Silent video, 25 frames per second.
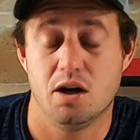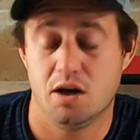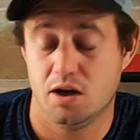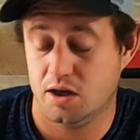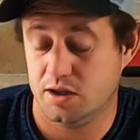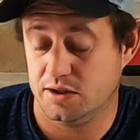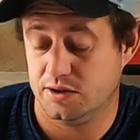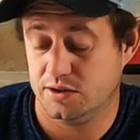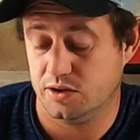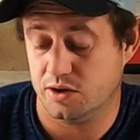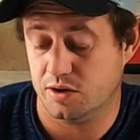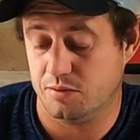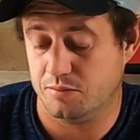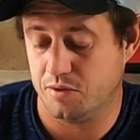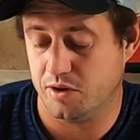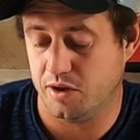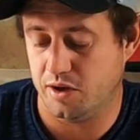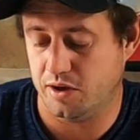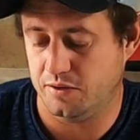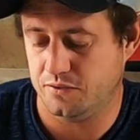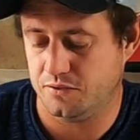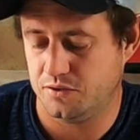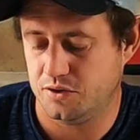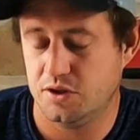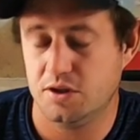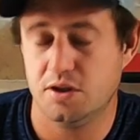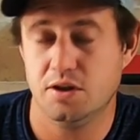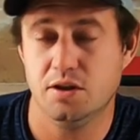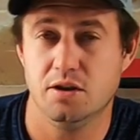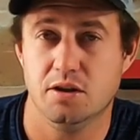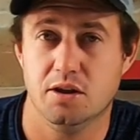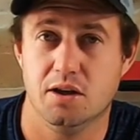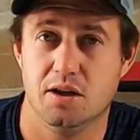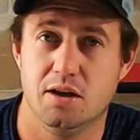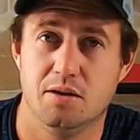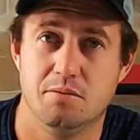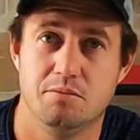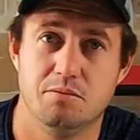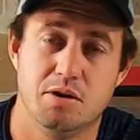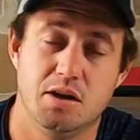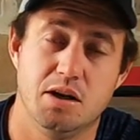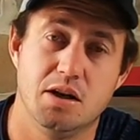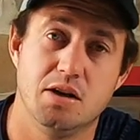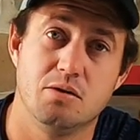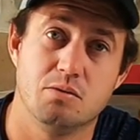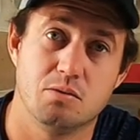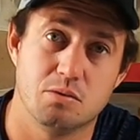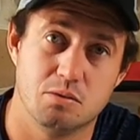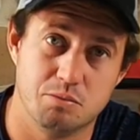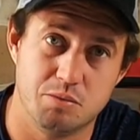I tie my FG. Um, the
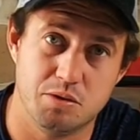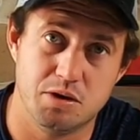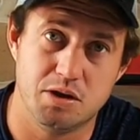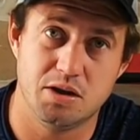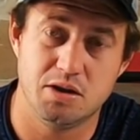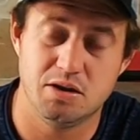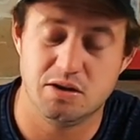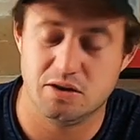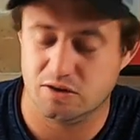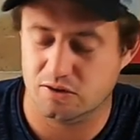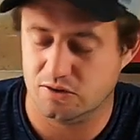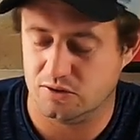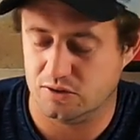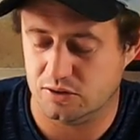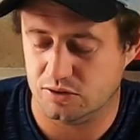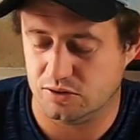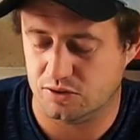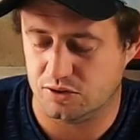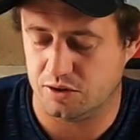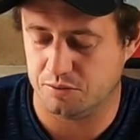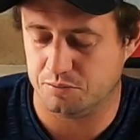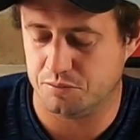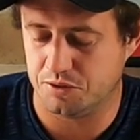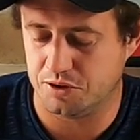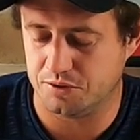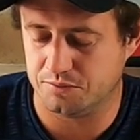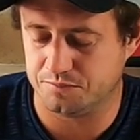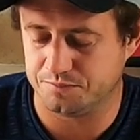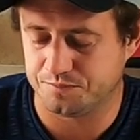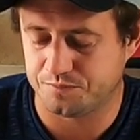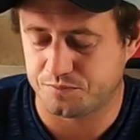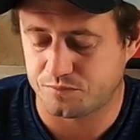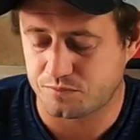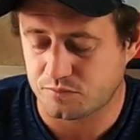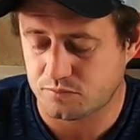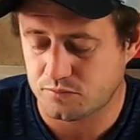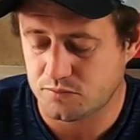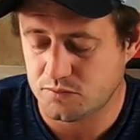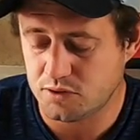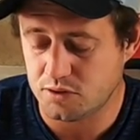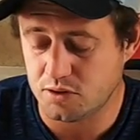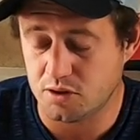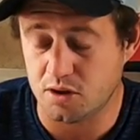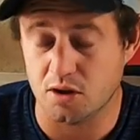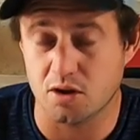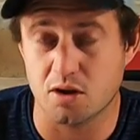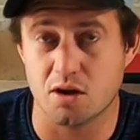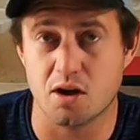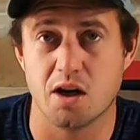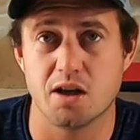link will be in this description.
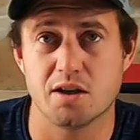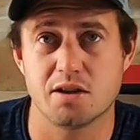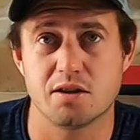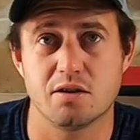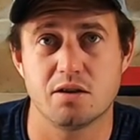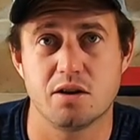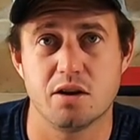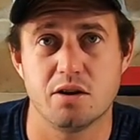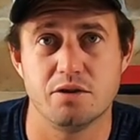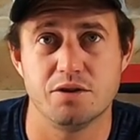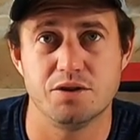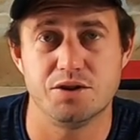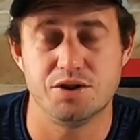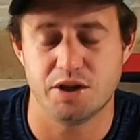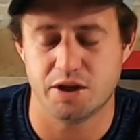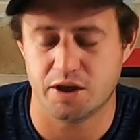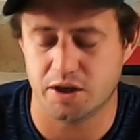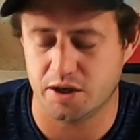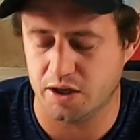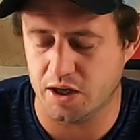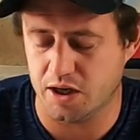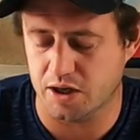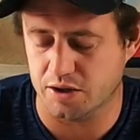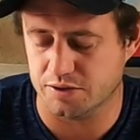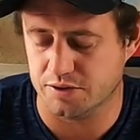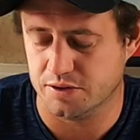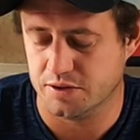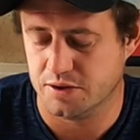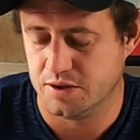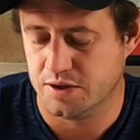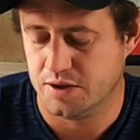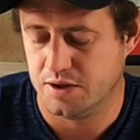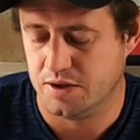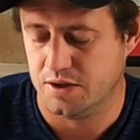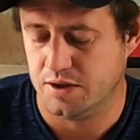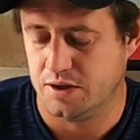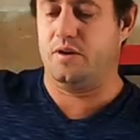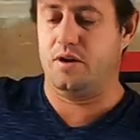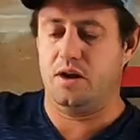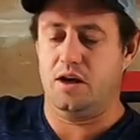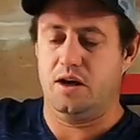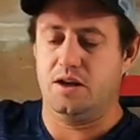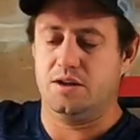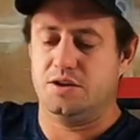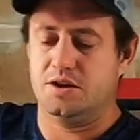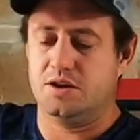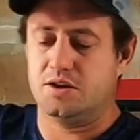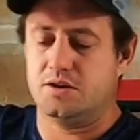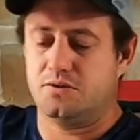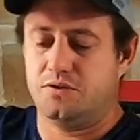You guys can go and check it out. I
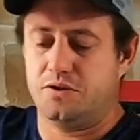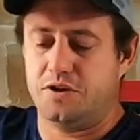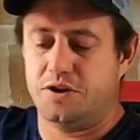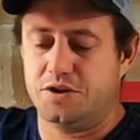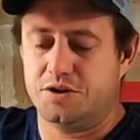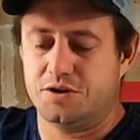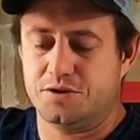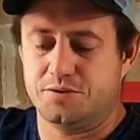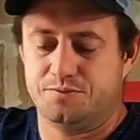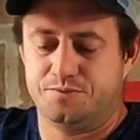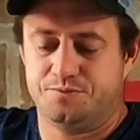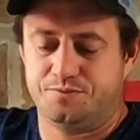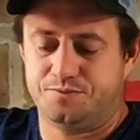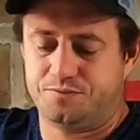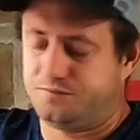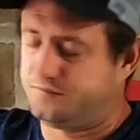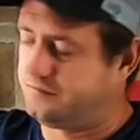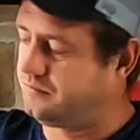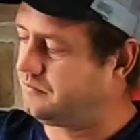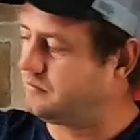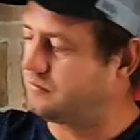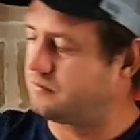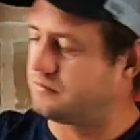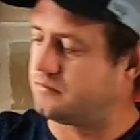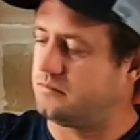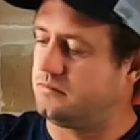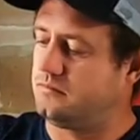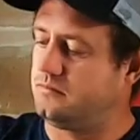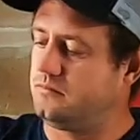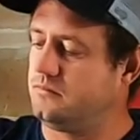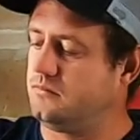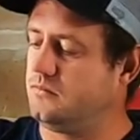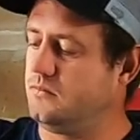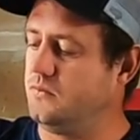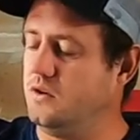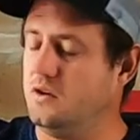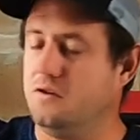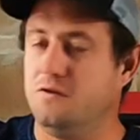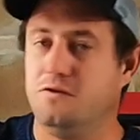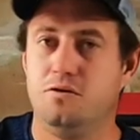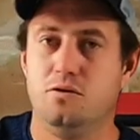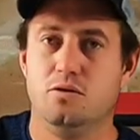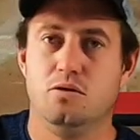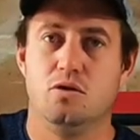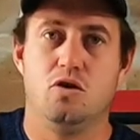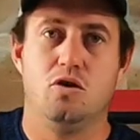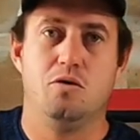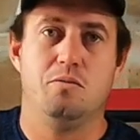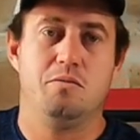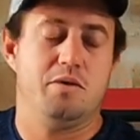just fish a
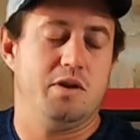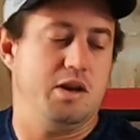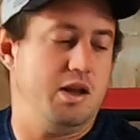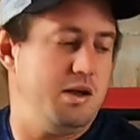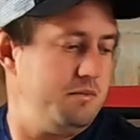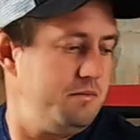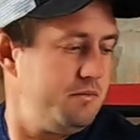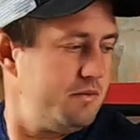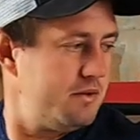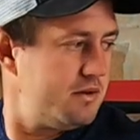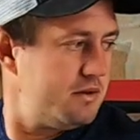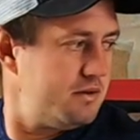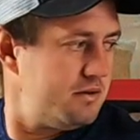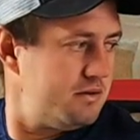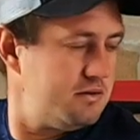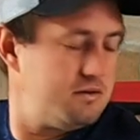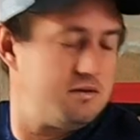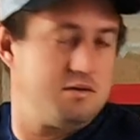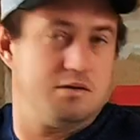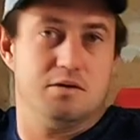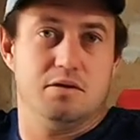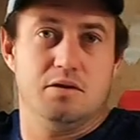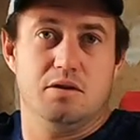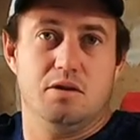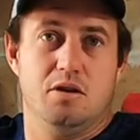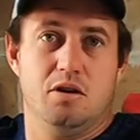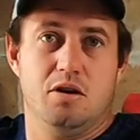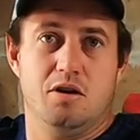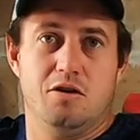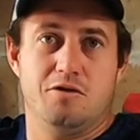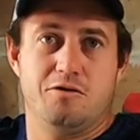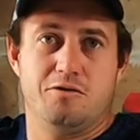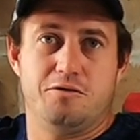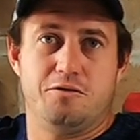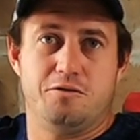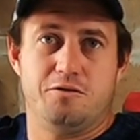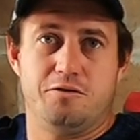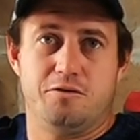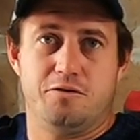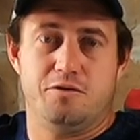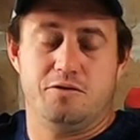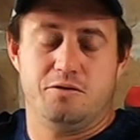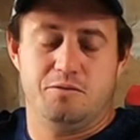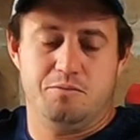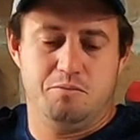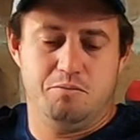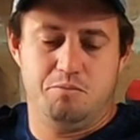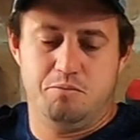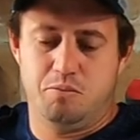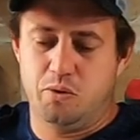full arm length of
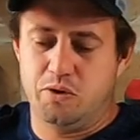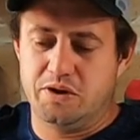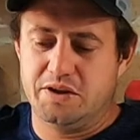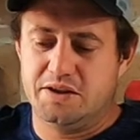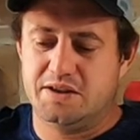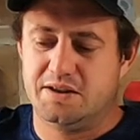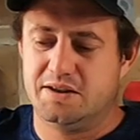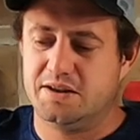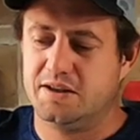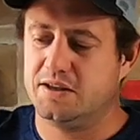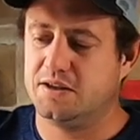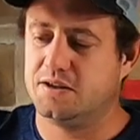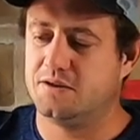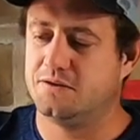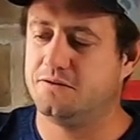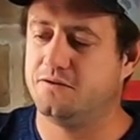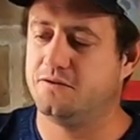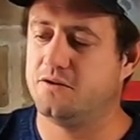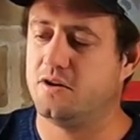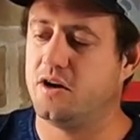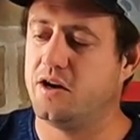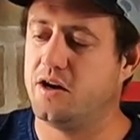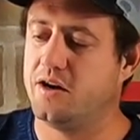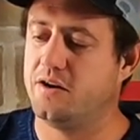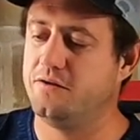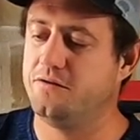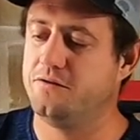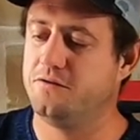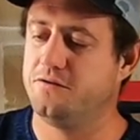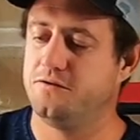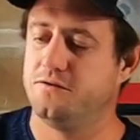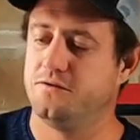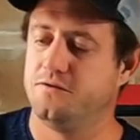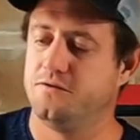0.65